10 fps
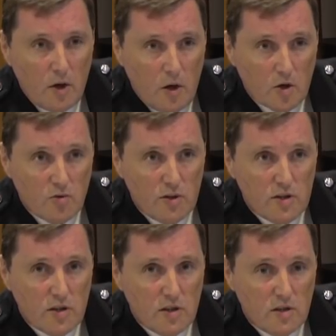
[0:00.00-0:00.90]
larger
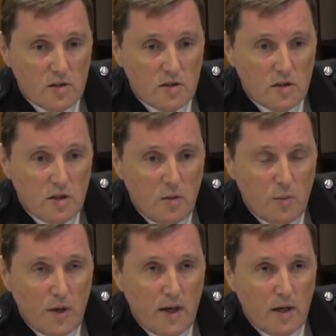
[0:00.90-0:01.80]
incidents, there
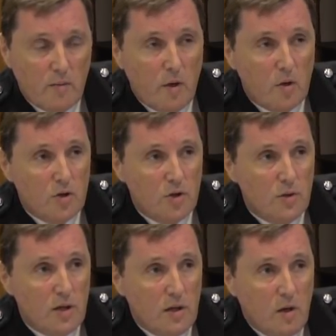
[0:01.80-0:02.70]
would be a command
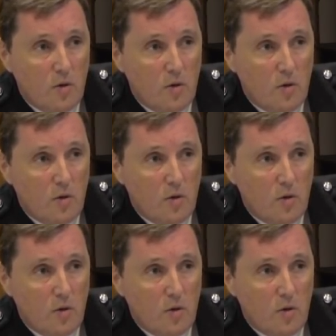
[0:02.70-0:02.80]
unit.